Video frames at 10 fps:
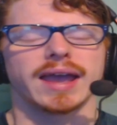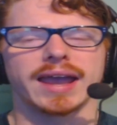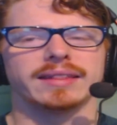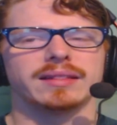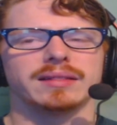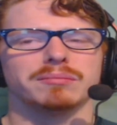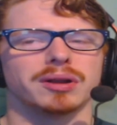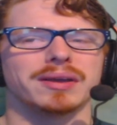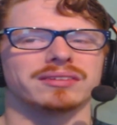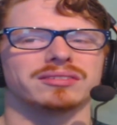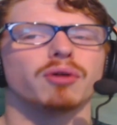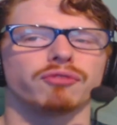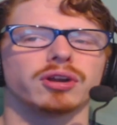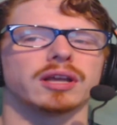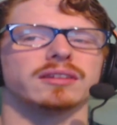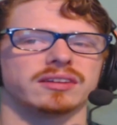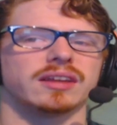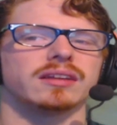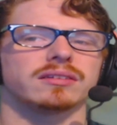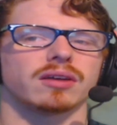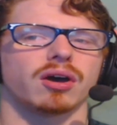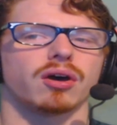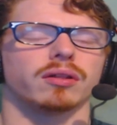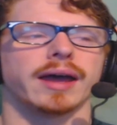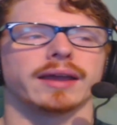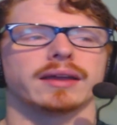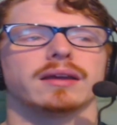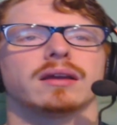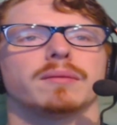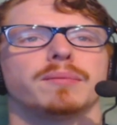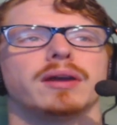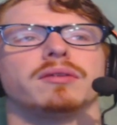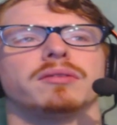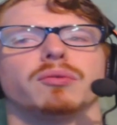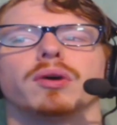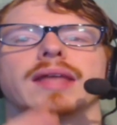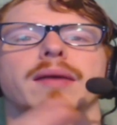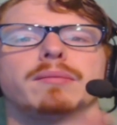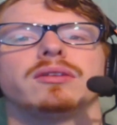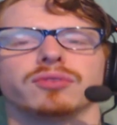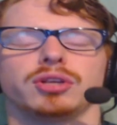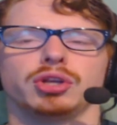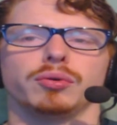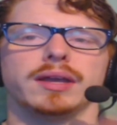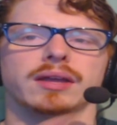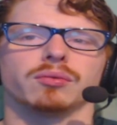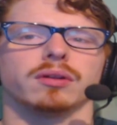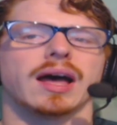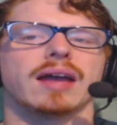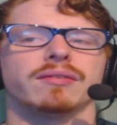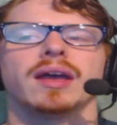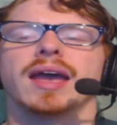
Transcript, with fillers: and but it makes no freaking sense like compared to what that means for you in real life